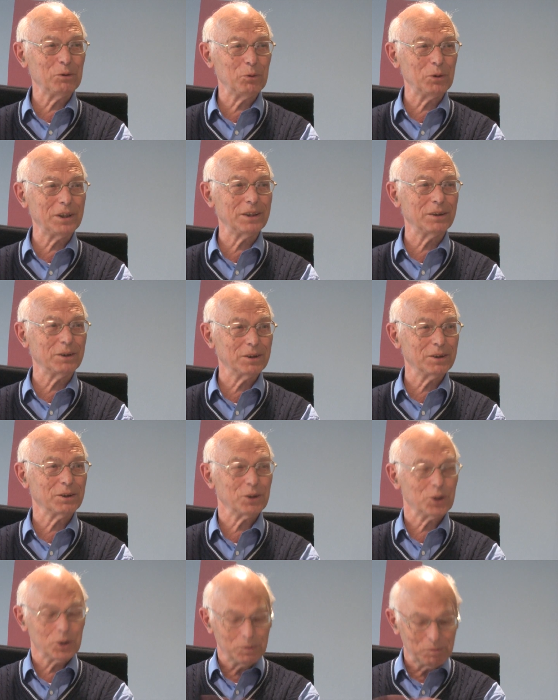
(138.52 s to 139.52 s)
we
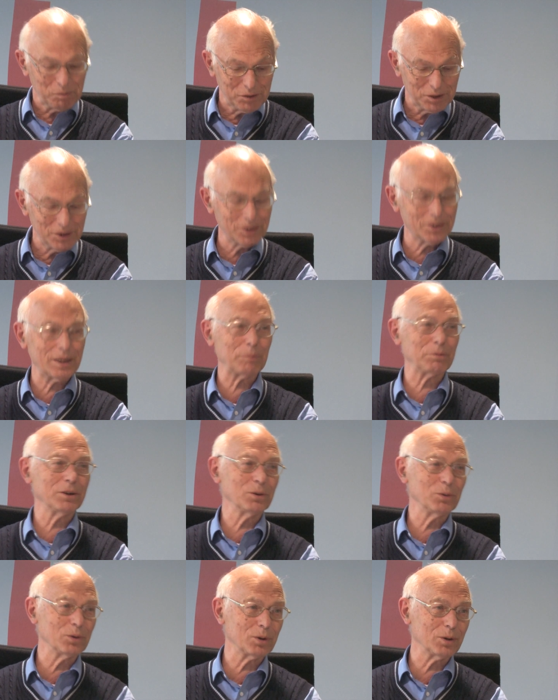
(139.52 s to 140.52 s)
stepped
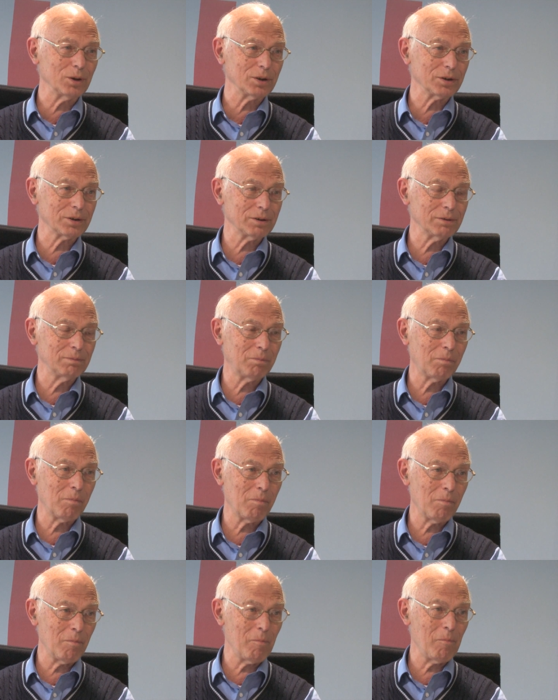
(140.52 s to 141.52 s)
into the course,
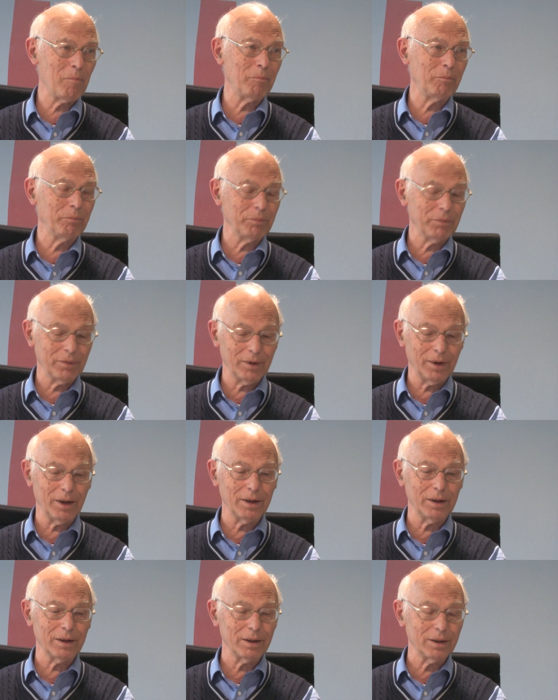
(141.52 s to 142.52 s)

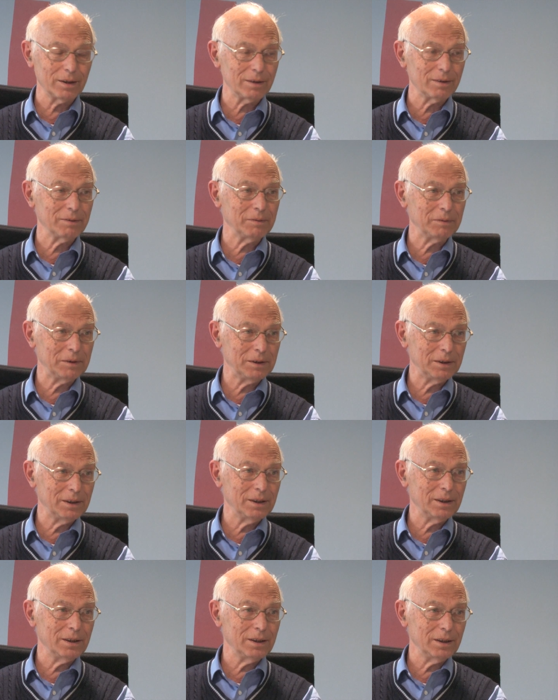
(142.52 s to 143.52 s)
and
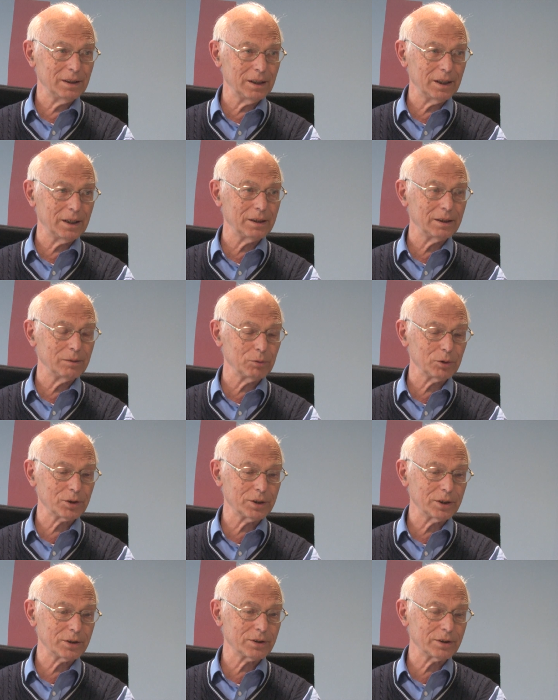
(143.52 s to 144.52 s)
uh, I
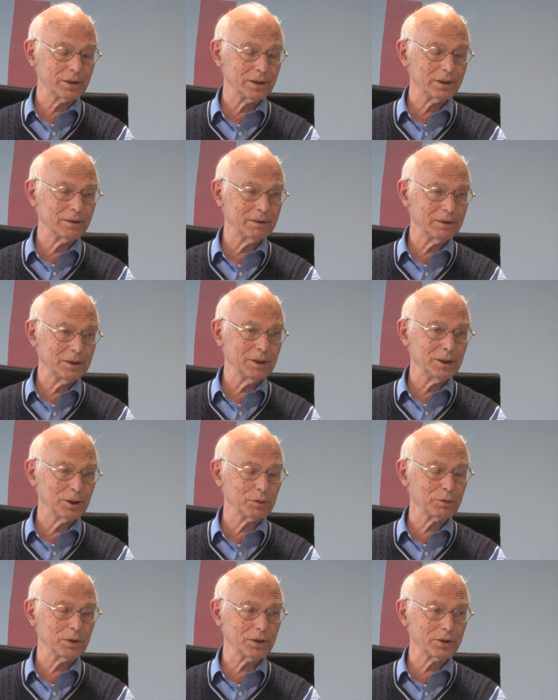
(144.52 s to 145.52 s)
was his uh,
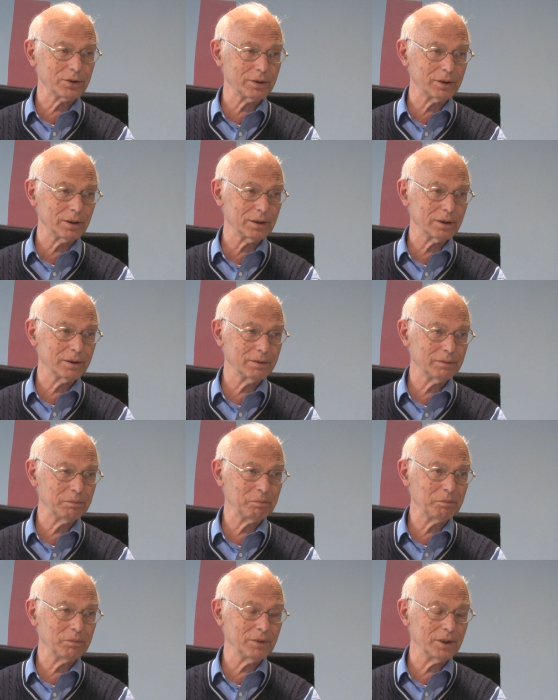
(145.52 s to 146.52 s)
his first uh,
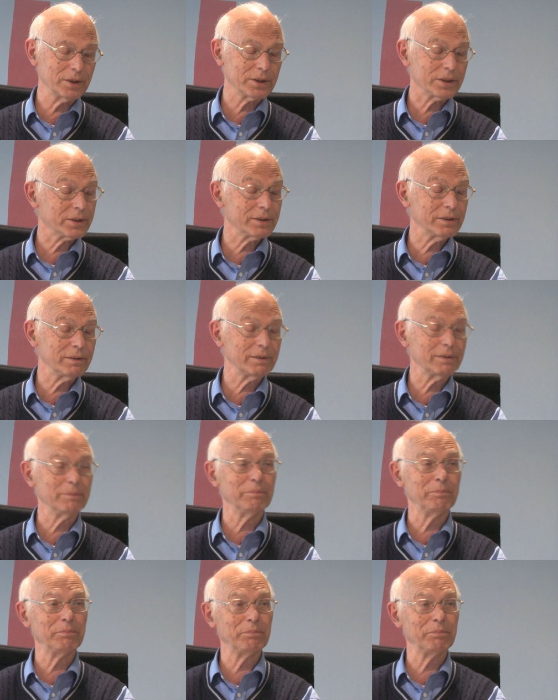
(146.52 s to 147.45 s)
assistant.